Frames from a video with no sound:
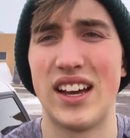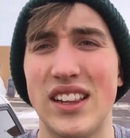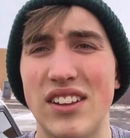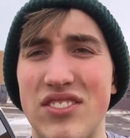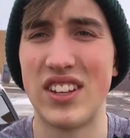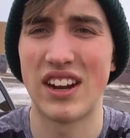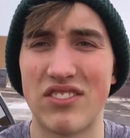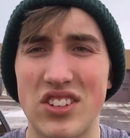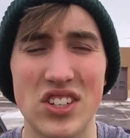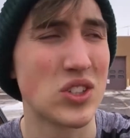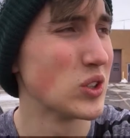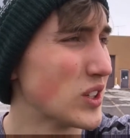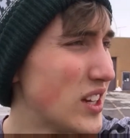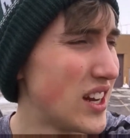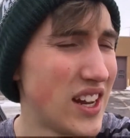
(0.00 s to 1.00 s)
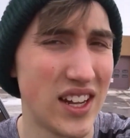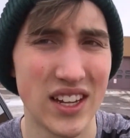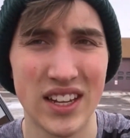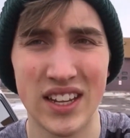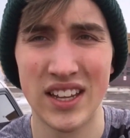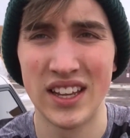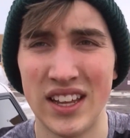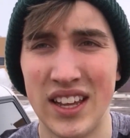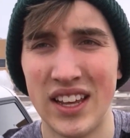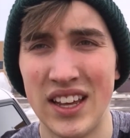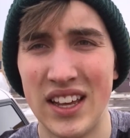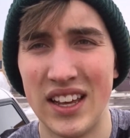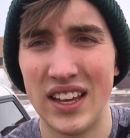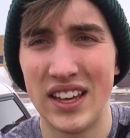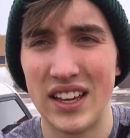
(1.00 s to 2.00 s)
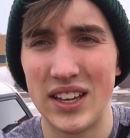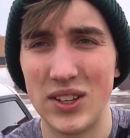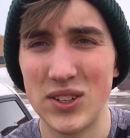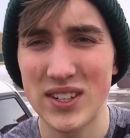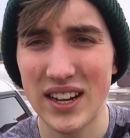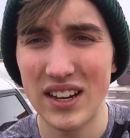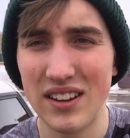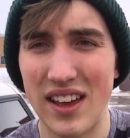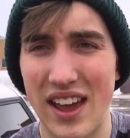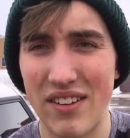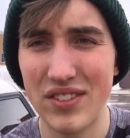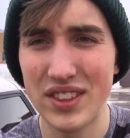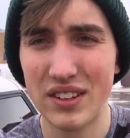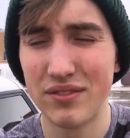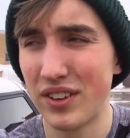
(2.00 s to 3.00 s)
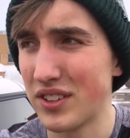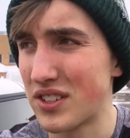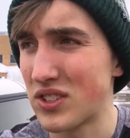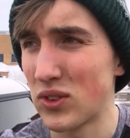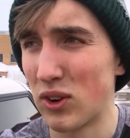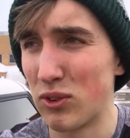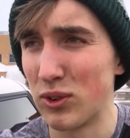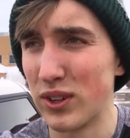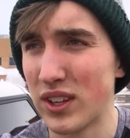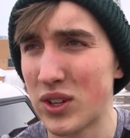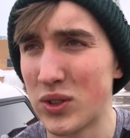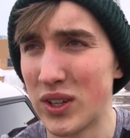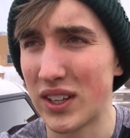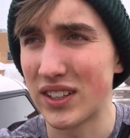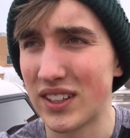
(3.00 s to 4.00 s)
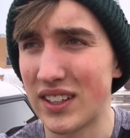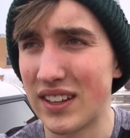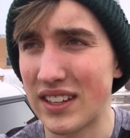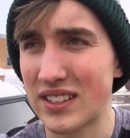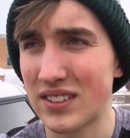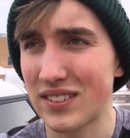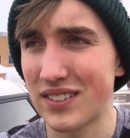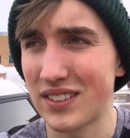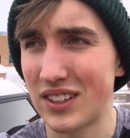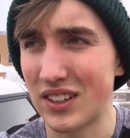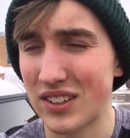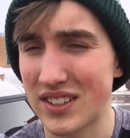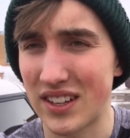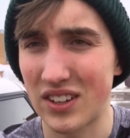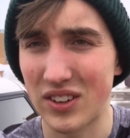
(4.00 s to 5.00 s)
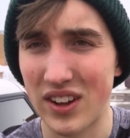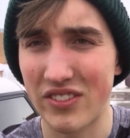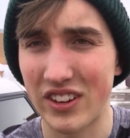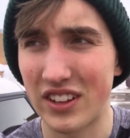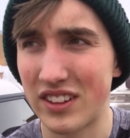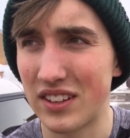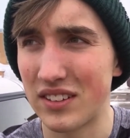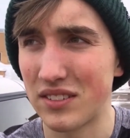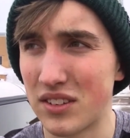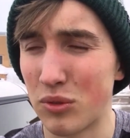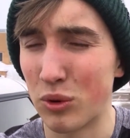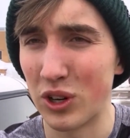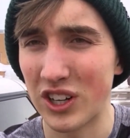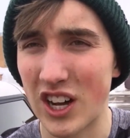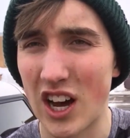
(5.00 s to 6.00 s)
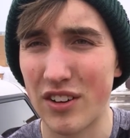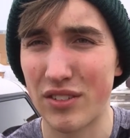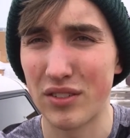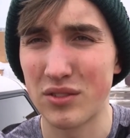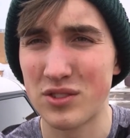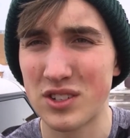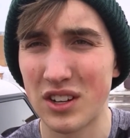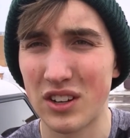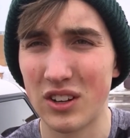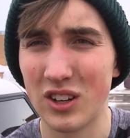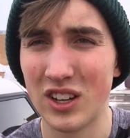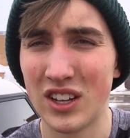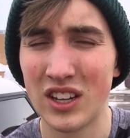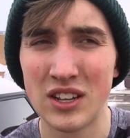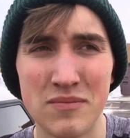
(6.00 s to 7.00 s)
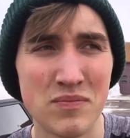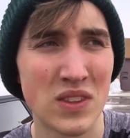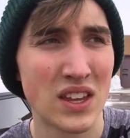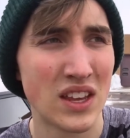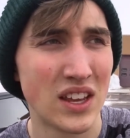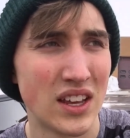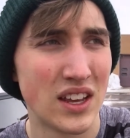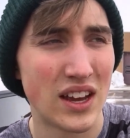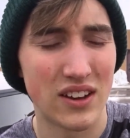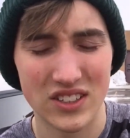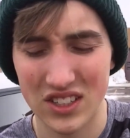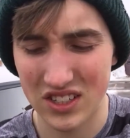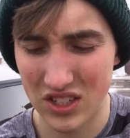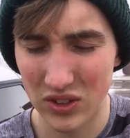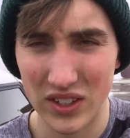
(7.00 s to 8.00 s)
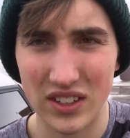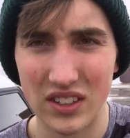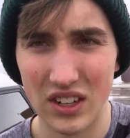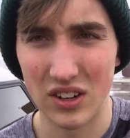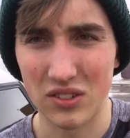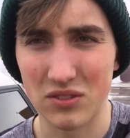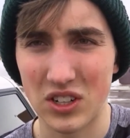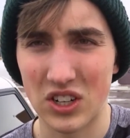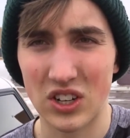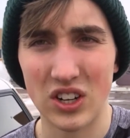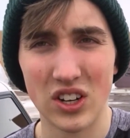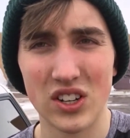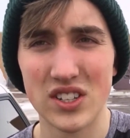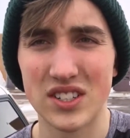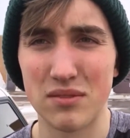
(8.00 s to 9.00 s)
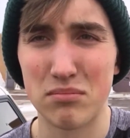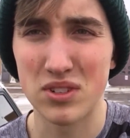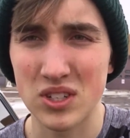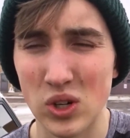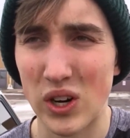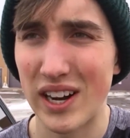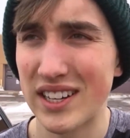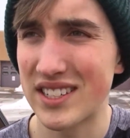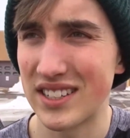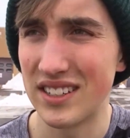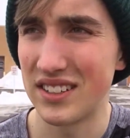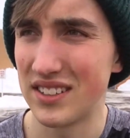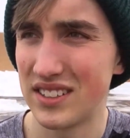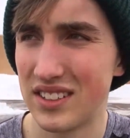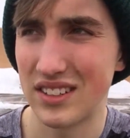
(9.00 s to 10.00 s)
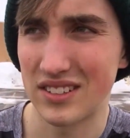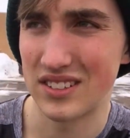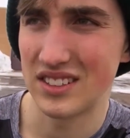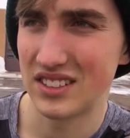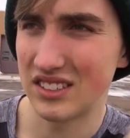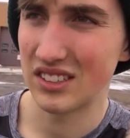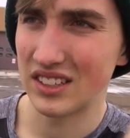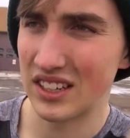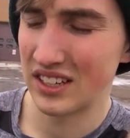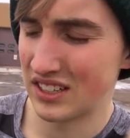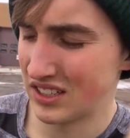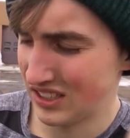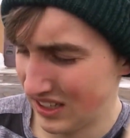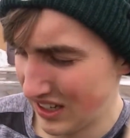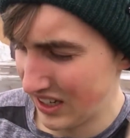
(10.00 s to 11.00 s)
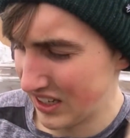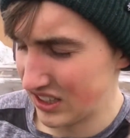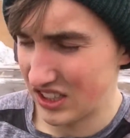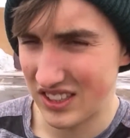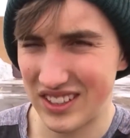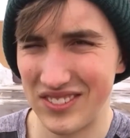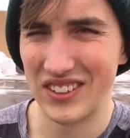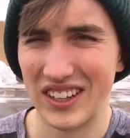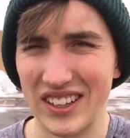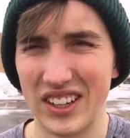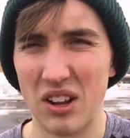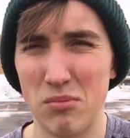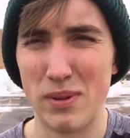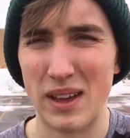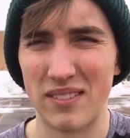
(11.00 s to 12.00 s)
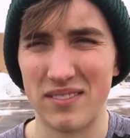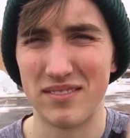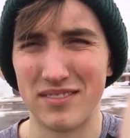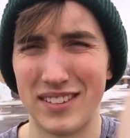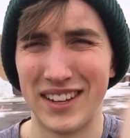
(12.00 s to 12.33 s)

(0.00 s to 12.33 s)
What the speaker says: I lifted after school today. It's kind of, everything felt sore really quickly. That's, you know, because I don't have anything to work off of, so. I was just doing, you know, curls and squats and, you know, just even a little bit.